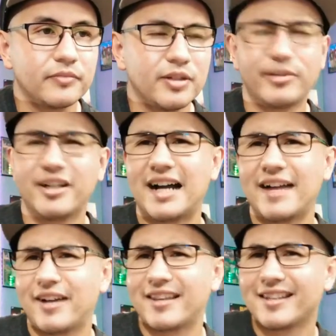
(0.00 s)
But
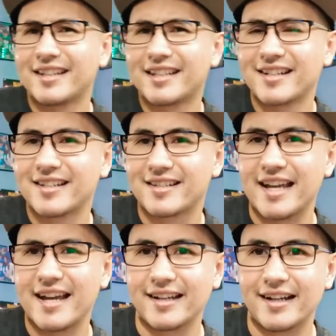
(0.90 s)
I think that's kind of
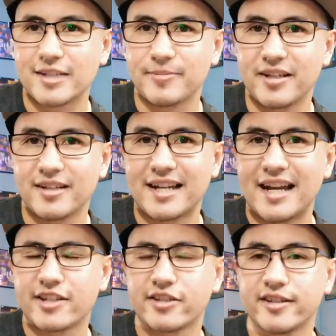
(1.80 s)
sad, guys, because I
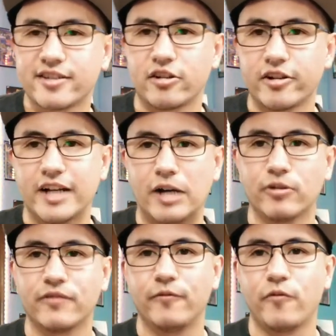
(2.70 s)
actually started out
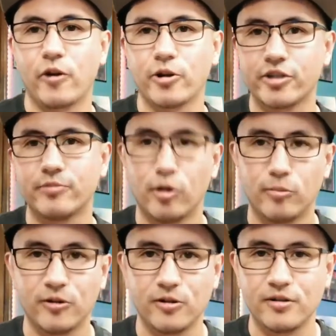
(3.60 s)
with Virgin
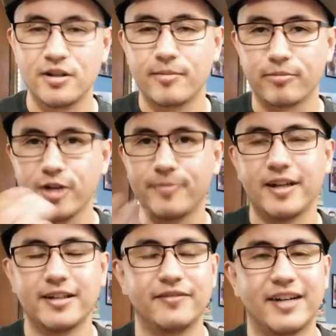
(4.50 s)
Mobile
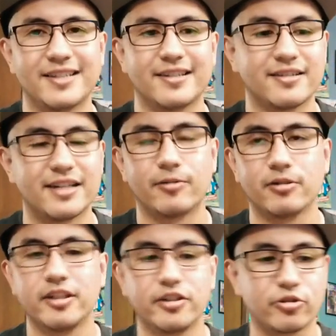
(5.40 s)
prepaid devices, and I
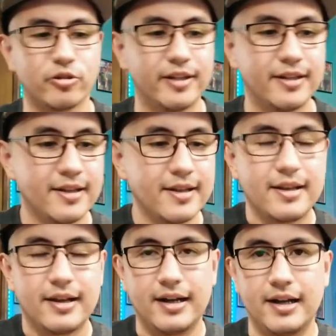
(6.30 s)
really enjoyed
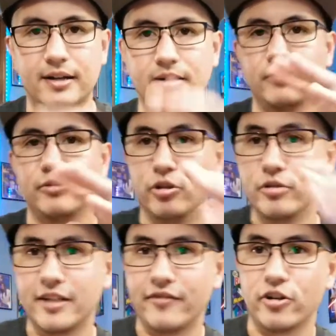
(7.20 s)

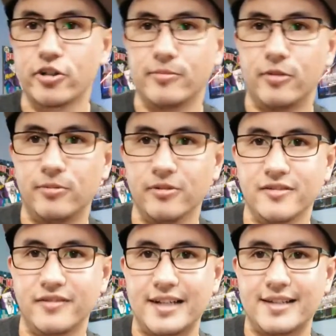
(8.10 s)
using Virgin Mobile
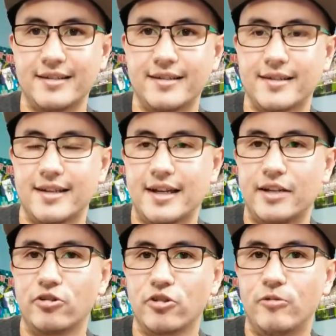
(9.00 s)
devices. Like I
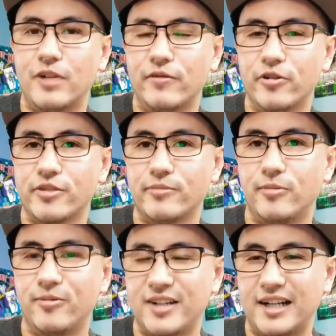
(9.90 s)
don't know why Virgin
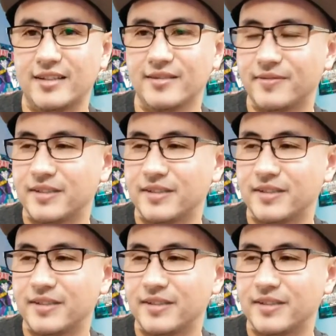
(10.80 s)
Mobile kind of